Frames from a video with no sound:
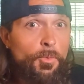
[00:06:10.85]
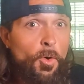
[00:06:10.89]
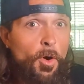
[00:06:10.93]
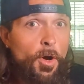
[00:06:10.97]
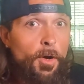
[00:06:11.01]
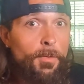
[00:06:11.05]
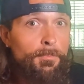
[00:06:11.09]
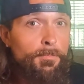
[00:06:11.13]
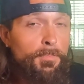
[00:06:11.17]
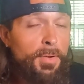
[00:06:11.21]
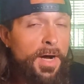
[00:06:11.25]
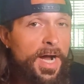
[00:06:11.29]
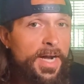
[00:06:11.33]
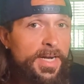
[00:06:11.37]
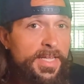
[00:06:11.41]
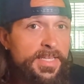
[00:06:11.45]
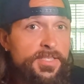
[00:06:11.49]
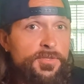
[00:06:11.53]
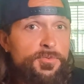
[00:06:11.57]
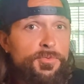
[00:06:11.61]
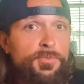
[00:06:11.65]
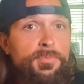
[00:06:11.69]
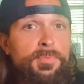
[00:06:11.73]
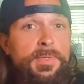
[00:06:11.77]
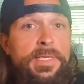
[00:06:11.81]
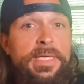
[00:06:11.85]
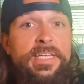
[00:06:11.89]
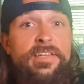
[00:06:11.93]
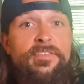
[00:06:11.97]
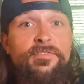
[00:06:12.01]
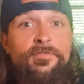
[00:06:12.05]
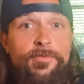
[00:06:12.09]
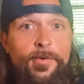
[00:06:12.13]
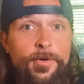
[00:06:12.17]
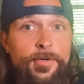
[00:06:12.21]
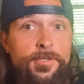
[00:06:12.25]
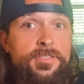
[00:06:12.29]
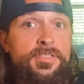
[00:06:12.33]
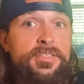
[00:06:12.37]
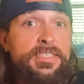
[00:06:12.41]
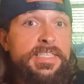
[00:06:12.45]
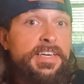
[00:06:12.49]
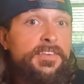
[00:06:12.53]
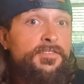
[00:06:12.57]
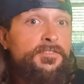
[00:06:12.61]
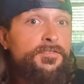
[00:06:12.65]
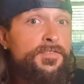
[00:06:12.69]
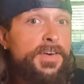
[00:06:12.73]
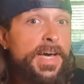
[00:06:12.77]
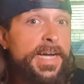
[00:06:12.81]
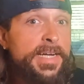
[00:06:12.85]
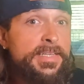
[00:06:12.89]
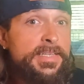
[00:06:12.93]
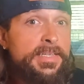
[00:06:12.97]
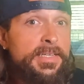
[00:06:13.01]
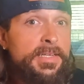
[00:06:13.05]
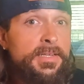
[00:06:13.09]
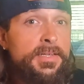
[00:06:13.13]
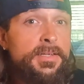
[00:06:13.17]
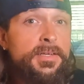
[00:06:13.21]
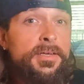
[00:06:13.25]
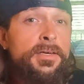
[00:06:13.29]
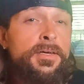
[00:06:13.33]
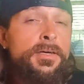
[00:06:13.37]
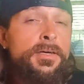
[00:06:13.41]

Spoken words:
where our bodies would be adversely affected.